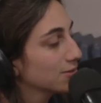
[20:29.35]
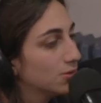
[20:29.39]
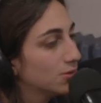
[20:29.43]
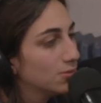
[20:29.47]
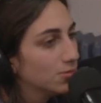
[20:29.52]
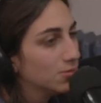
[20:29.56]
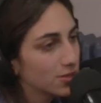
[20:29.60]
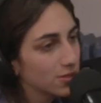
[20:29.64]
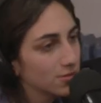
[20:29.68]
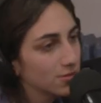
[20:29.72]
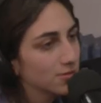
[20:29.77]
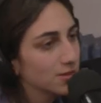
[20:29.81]
who
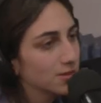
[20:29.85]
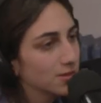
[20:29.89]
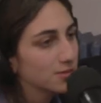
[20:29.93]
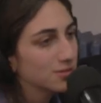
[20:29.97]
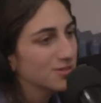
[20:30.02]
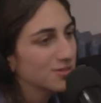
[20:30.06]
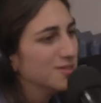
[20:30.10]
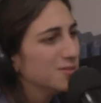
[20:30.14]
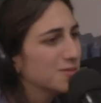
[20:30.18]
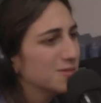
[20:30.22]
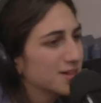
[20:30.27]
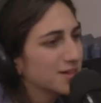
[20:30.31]
would you want to
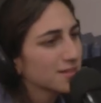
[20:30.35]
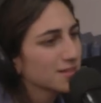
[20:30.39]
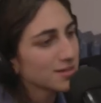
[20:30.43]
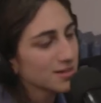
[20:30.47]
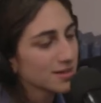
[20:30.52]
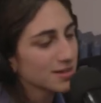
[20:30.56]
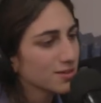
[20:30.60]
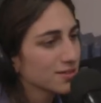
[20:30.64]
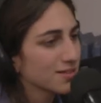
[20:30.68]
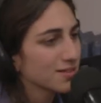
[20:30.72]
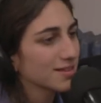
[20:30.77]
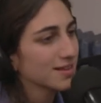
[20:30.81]
tour with, and
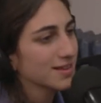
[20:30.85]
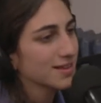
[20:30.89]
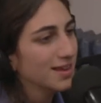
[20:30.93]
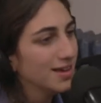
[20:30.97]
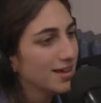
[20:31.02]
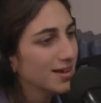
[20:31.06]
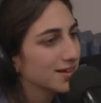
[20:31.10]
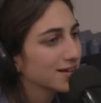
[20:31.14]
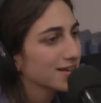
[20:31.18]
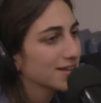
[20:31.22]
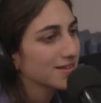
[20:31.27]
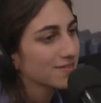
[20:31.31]
I was like, yeah,
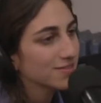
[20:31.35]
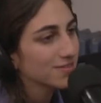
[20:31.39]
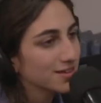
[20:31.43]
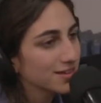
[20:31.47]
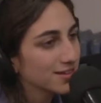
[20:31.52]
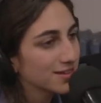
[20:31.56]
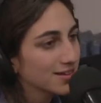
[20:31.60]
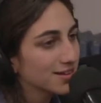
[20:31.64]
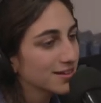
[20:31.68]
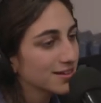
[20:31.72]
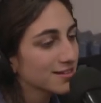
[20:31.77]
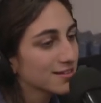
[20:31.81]
I'll give you a
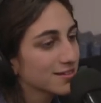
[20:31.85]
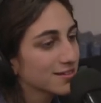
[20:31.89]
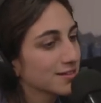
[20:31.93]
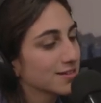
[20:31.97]
list.